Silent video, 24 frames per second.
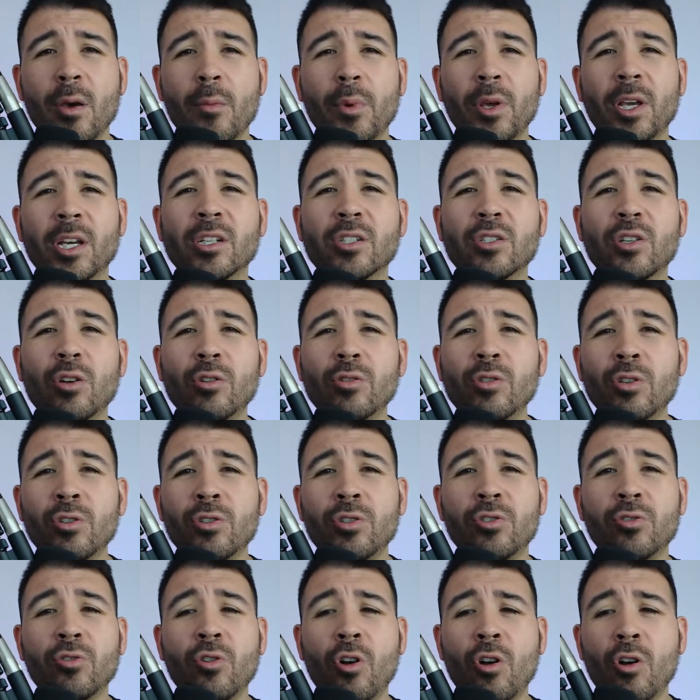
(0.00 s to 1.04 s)
Because those are
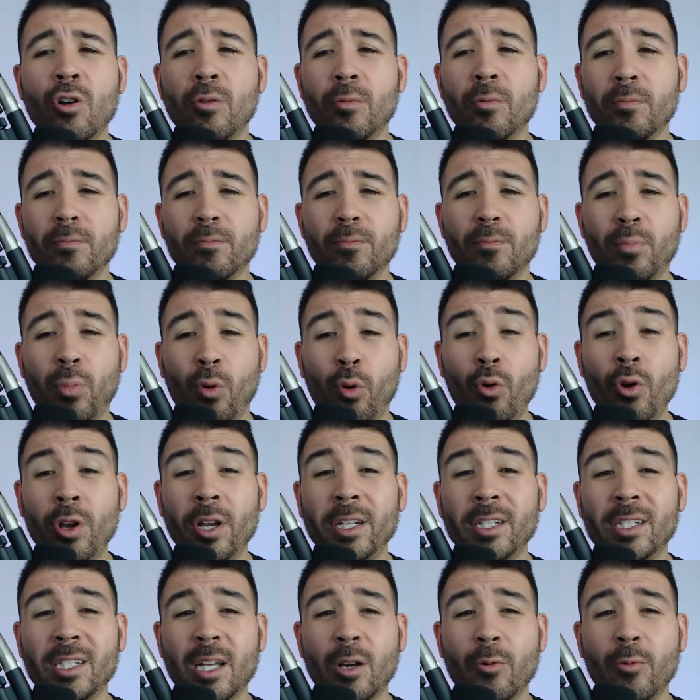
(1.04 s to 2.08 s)
strong
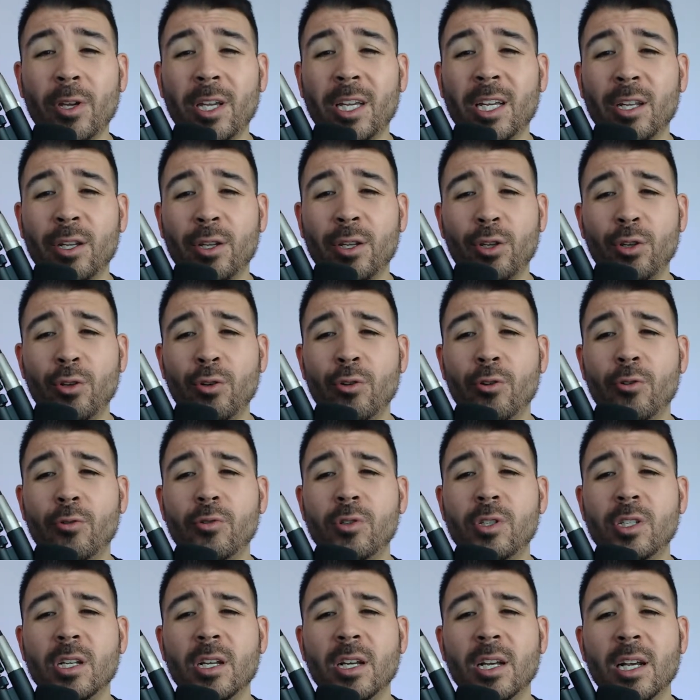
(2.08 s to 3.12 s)
points that we can
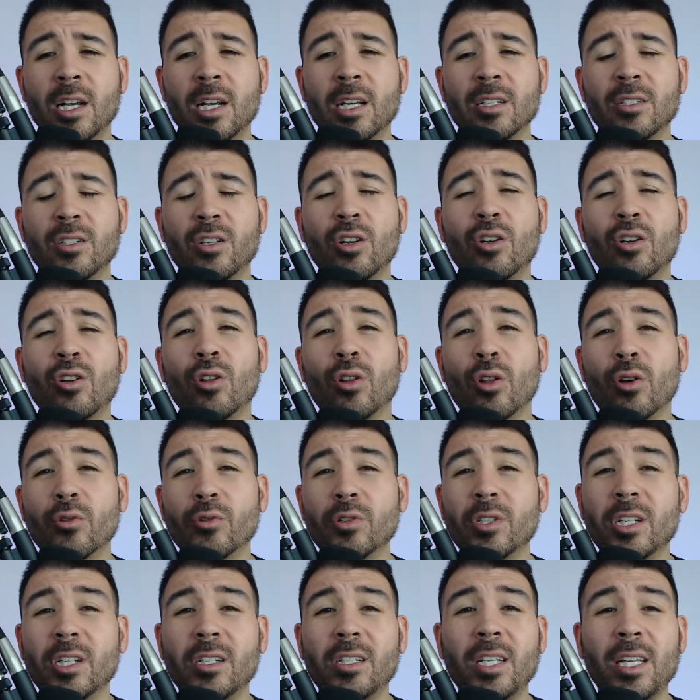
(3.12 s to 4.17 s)
use to
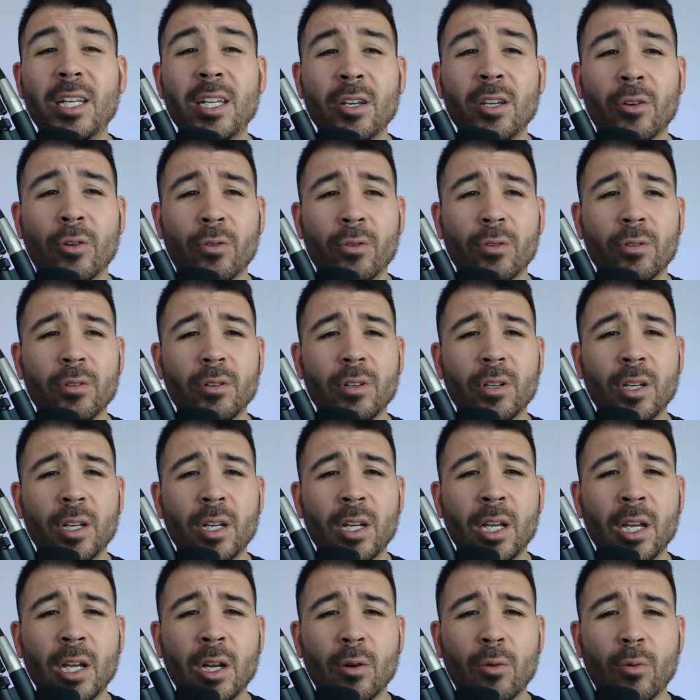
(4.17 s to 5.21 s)
close a deal,
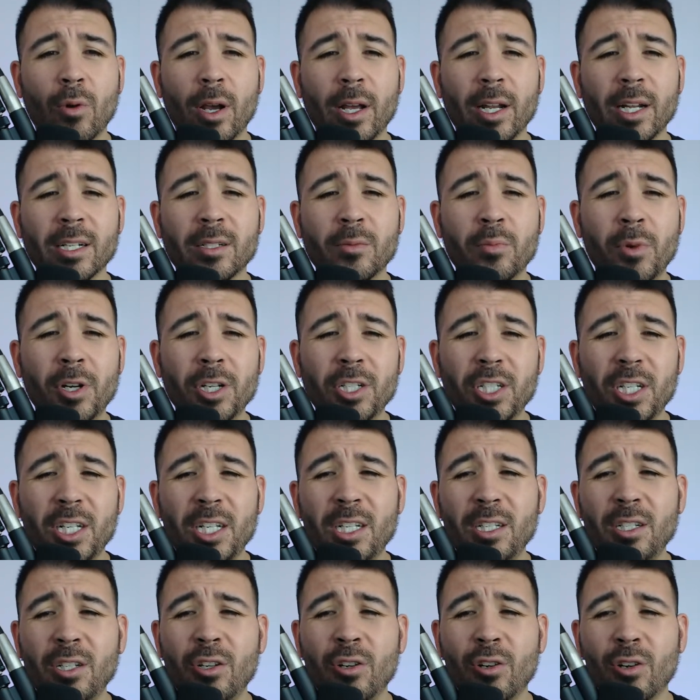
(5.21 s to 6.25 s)
right? It's much
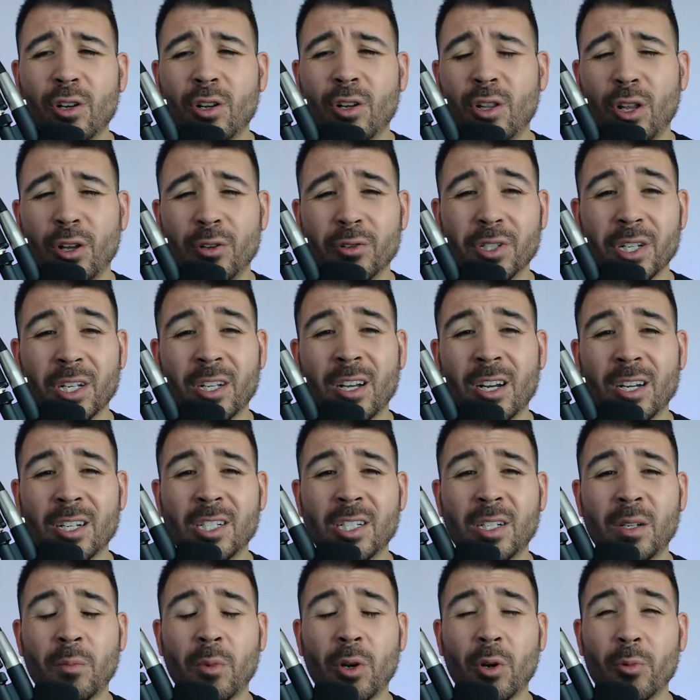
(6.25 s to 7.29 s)
easier to close a
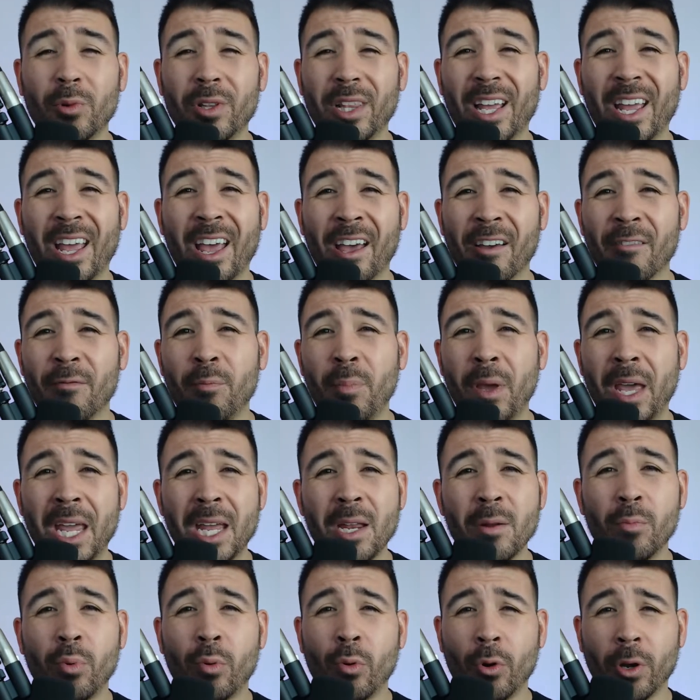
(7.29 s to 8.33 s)
customer when they have
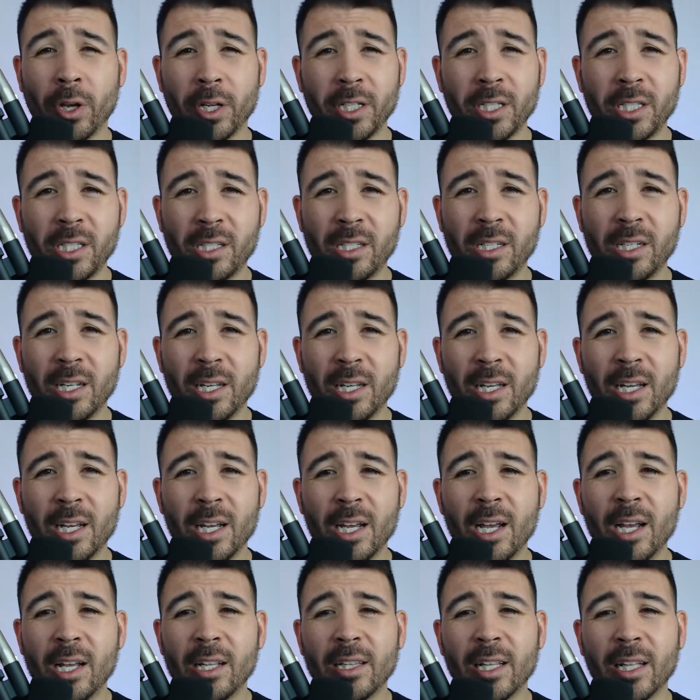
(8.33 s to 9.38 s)
pain points
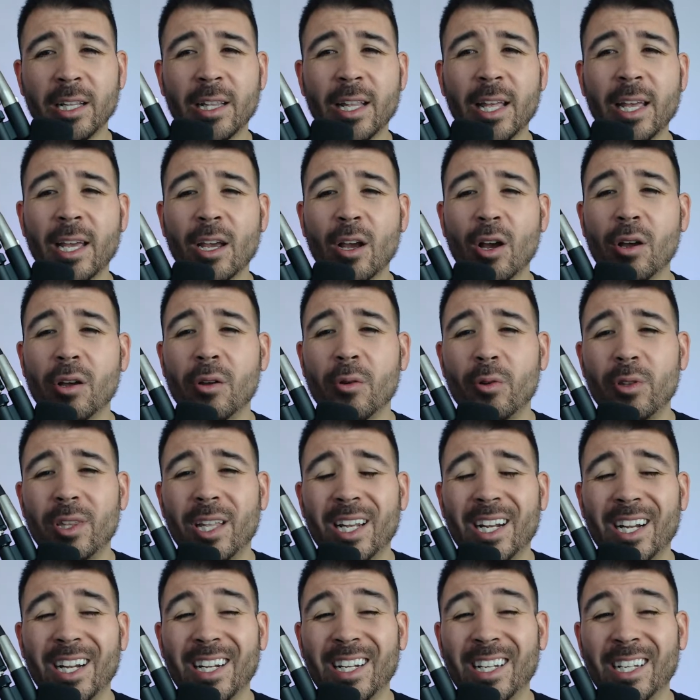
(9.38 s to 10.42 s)
than
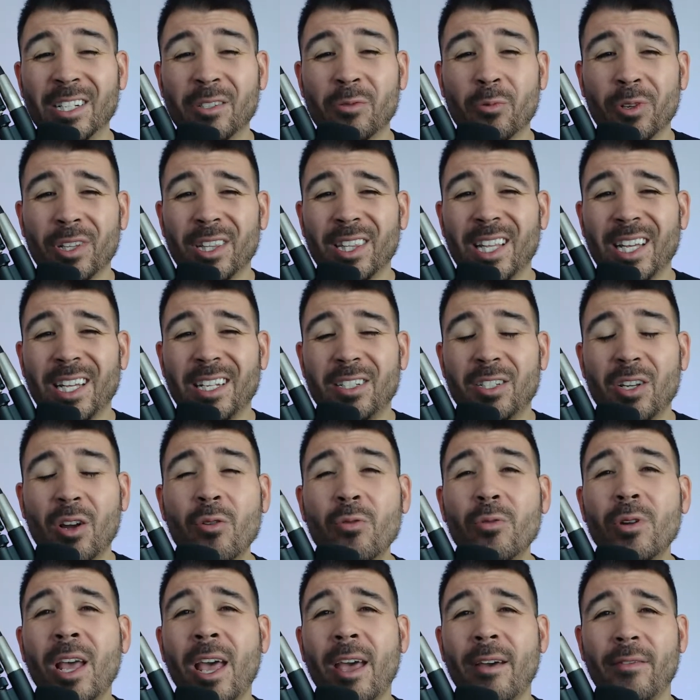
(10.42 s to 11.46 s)
it is when they
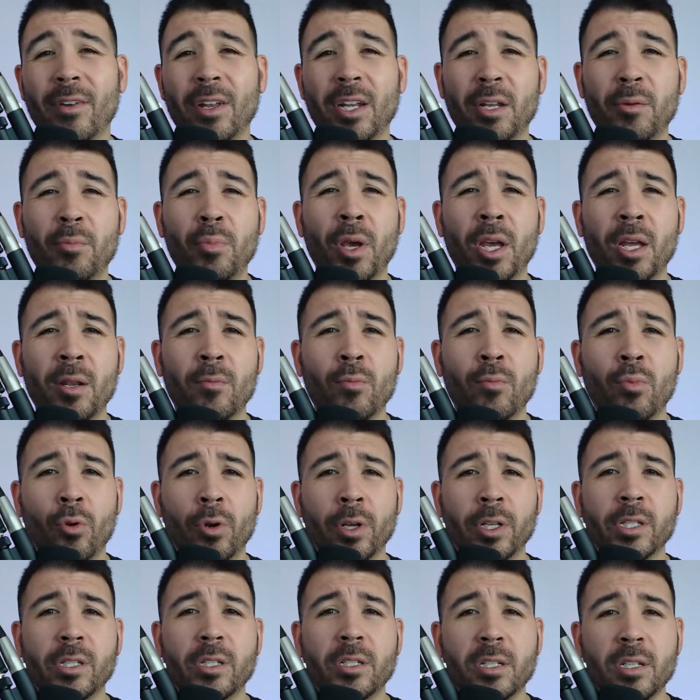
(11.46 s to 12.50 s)
don't have any pain
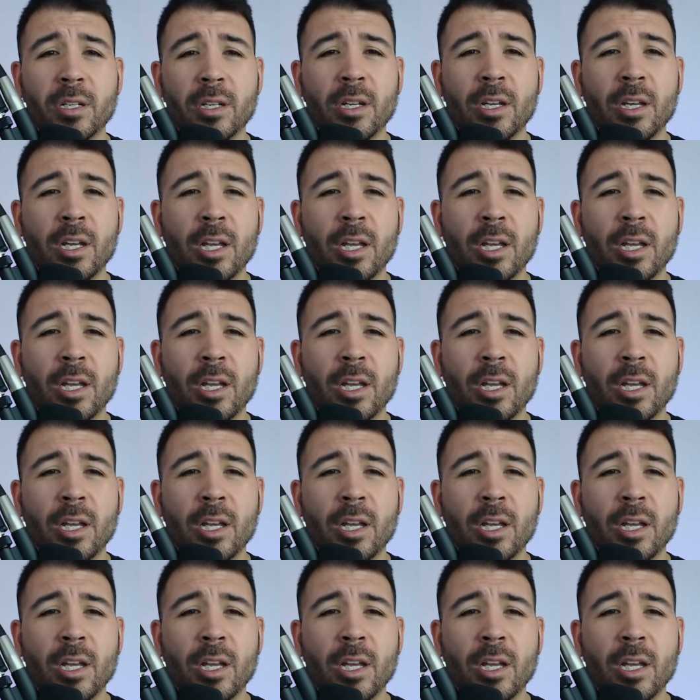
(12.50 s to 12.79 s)
points.